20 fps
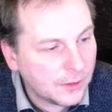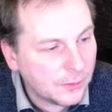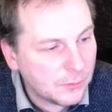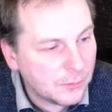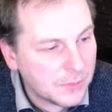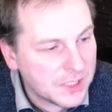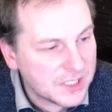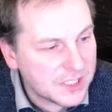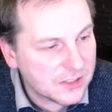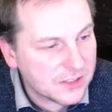
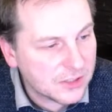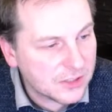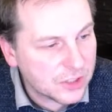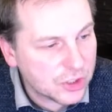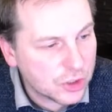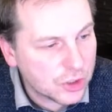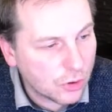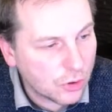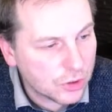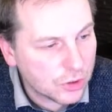Mr.
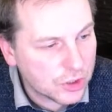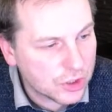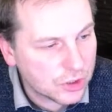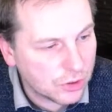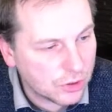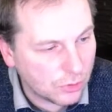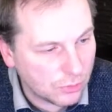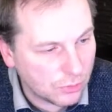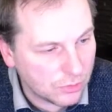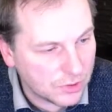
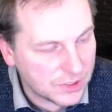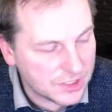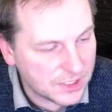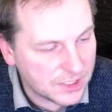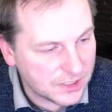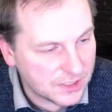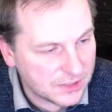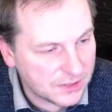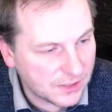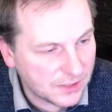Shortstone
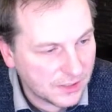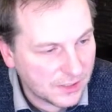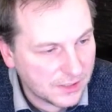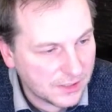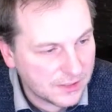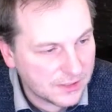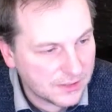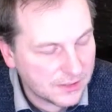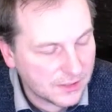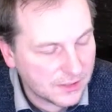says that
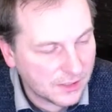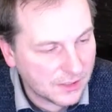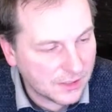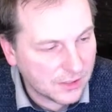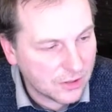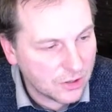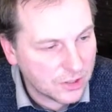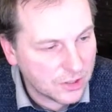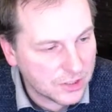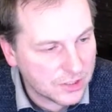it
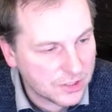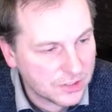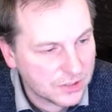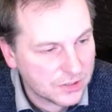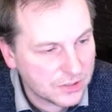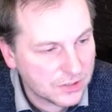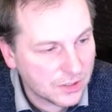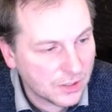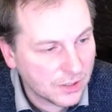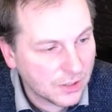costs